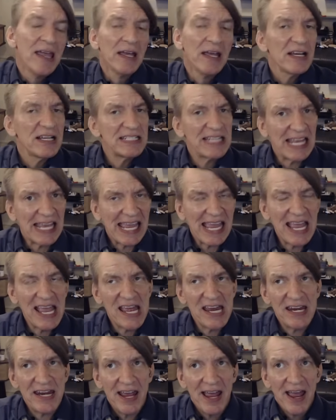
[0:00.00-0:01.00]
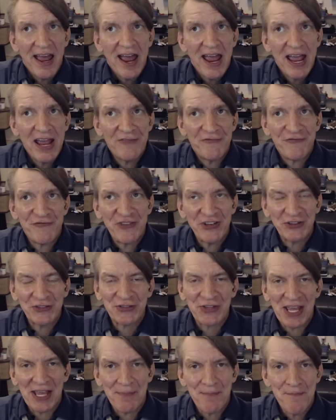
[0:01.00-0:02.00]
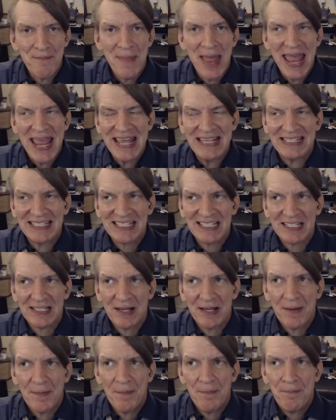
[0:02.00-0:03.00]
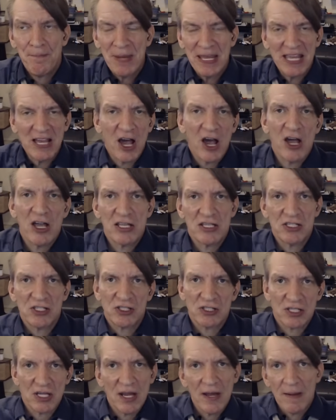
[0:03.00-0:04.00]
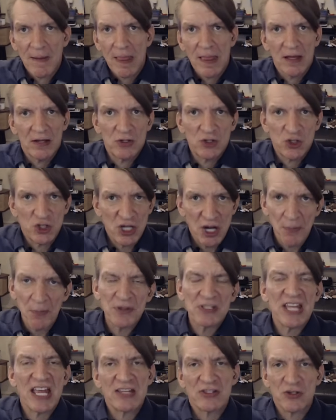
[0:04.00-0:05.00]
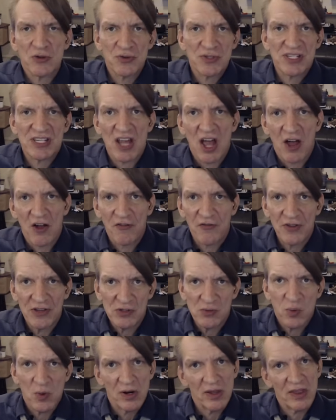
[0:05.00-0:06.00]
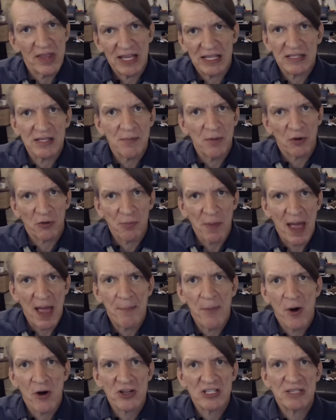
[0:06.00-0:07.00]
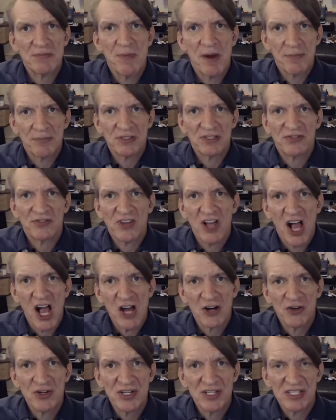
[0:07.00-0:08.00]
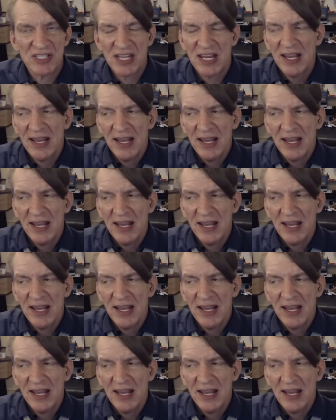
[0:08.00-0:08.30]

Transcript: Because again, it feels like Mace, because she presents herself as one of like the most bipartisan members of Congress,